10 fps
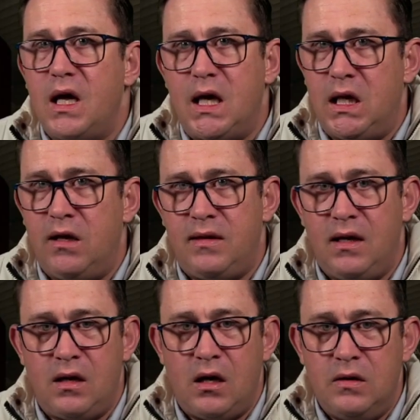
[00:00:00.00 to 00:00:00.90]

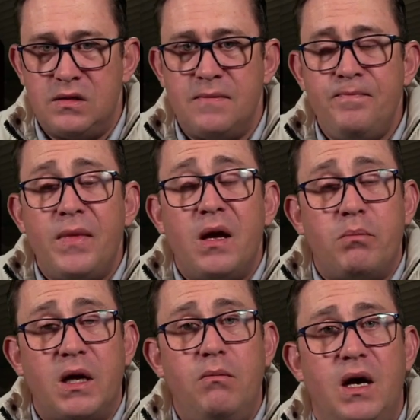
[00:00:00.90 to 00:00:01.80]
anything goes,
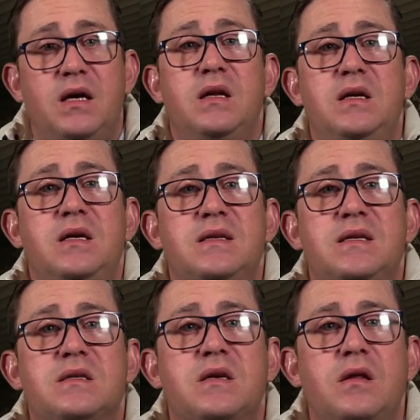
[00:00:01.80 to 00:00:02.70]
but make it
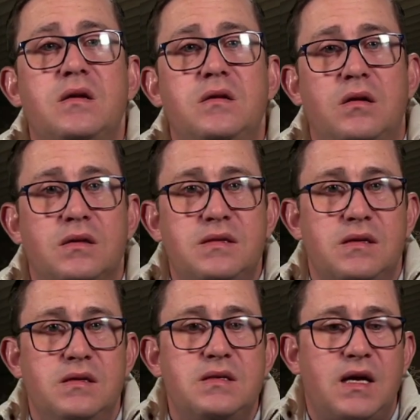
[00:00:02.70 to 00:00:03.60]
easier so the
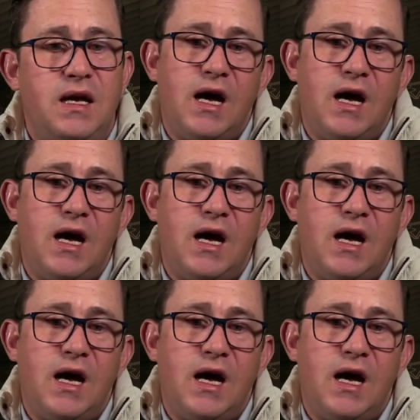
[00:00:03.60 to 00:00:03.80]
dancers can